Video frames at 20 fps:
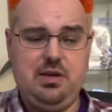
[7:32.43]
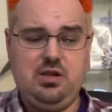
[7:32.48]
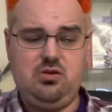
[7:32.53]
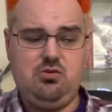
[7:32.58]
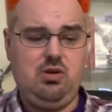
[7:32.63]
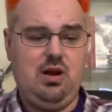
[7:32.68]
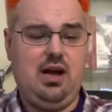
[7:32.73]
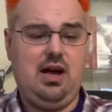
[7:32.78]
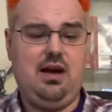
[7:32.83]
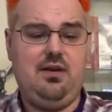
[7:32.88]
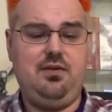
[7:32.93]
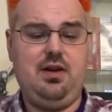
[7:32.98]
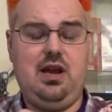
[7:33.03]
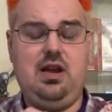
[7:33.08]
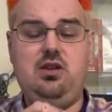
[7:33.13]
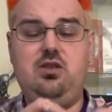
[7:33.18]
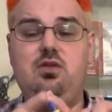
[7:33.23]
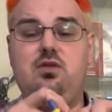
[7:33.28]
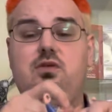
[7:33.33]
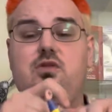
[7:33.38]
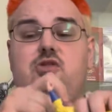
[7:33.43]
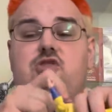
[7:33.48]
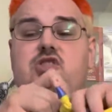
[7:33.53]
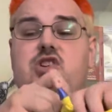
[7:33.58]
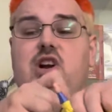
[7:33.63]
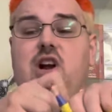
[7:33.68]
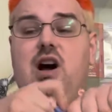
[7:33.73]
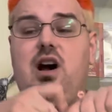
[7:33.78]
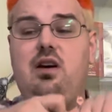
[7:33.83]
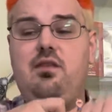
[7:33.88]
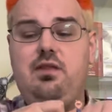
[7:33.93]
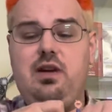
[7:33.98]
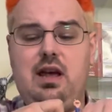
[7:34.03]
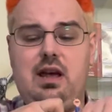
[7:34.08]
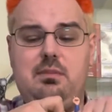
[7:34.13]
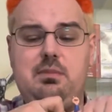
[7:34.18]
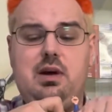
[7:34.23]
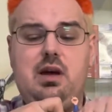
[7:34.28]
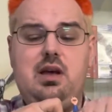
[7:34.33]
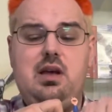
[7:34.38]
to have a new version of
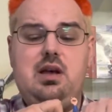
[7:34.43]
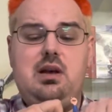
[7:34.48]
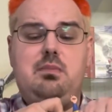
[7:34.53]
him,